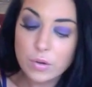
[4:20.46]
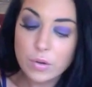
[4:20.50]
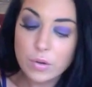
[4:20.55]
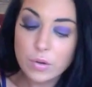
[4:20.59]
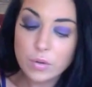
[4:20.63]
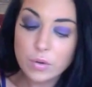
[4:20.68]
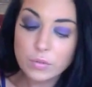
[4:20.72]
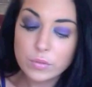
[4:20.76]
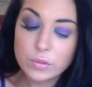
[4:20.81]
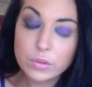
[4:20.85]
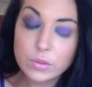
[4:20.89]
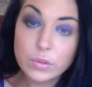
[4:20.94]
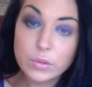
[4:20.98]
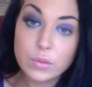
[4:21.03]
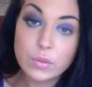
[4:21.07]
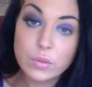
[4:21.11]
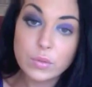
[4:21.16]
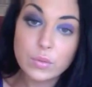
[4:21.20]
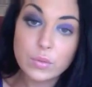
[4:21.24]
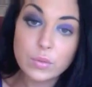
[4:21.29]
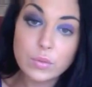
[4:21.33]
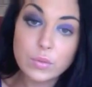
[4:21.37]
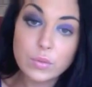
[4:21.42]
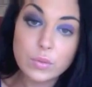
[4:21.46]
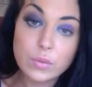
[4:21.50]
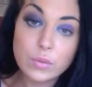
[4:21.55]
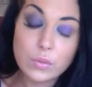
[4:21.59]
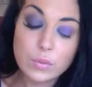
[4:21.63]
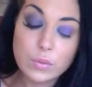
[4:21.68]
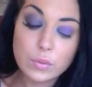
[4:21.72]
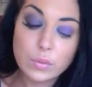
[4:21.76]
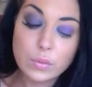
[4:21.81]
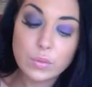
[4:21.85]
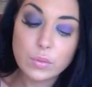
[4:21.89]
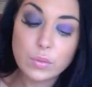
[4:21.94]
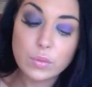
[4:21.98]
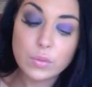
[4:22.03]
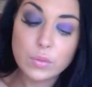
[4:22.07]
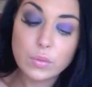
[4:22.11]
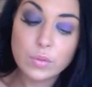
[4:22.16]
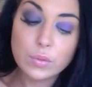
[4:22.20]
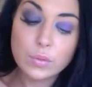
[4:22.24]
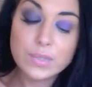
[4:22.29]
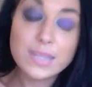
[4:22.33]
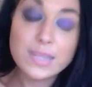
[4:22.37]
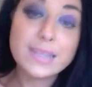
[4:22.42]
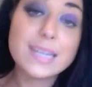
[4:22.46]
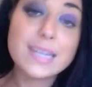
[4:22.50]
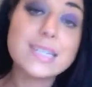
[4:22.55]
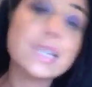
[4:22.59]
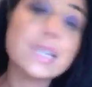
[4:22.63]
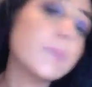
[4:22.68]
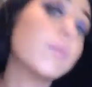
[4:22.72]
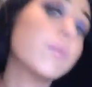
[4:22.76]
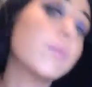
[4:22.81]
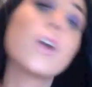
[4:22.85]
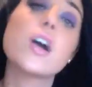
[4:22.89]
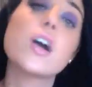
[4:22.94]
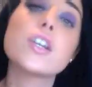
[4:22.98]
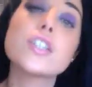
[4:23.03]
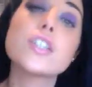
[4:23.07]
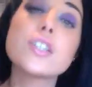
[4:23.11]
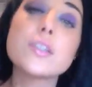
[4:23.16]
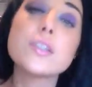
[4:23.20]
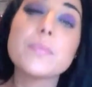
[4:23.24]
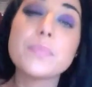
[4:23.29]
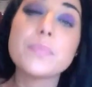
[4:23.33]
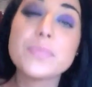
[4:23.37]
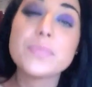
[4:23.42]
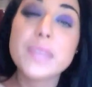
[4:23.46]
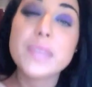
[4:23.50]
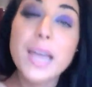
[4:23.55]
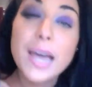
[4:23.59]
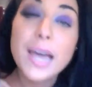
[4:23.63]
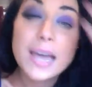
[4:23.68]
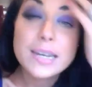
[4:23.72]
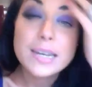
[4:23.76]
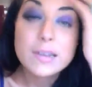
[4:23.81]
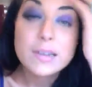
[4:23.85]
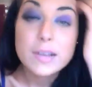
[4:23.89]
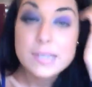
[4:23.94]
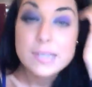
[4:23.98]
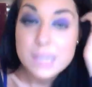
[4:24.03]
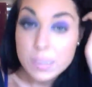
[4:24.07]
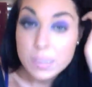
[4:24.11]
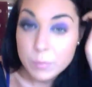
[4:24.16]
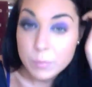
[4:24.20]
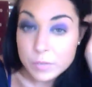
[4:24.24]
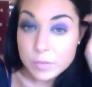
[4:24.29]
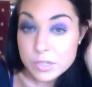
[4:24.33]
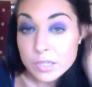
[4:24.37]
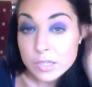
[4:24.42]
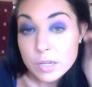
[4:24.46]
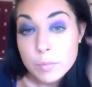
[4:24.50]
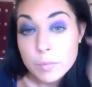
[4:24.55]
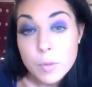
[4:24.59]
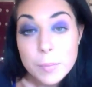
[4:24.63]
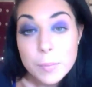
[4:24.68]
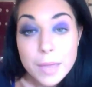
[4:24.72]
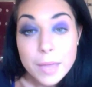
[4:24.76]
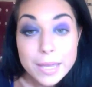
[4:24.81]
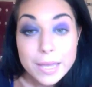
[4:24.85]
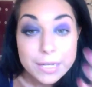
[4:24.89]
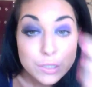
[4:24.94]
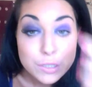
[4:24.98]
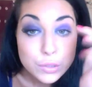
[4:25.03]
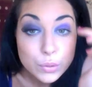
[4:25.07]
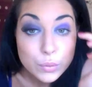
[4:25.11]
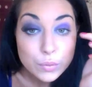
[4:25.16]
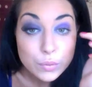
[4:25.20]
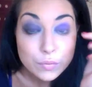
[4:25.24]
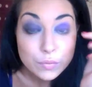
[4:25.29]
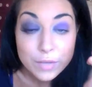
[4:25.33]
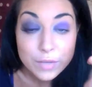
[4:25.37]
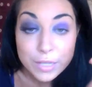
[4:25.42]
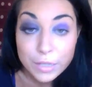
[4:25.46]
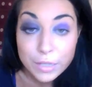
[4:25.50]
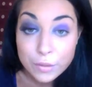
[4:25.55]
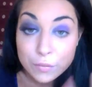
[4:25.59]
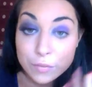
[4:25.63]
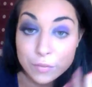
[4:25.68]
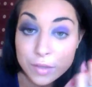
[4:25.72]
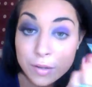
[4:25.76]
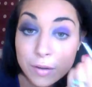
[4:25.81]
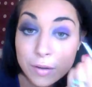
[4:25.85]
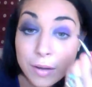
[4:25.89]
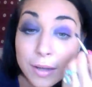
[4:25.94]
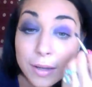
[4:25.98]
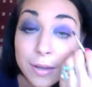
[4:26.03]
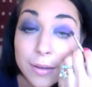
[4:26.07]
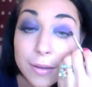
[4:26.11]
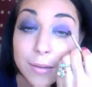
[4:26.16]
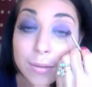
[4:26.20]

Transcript: onto your synthetic brush, and like I said, we're just going to pop that into the V of the eye.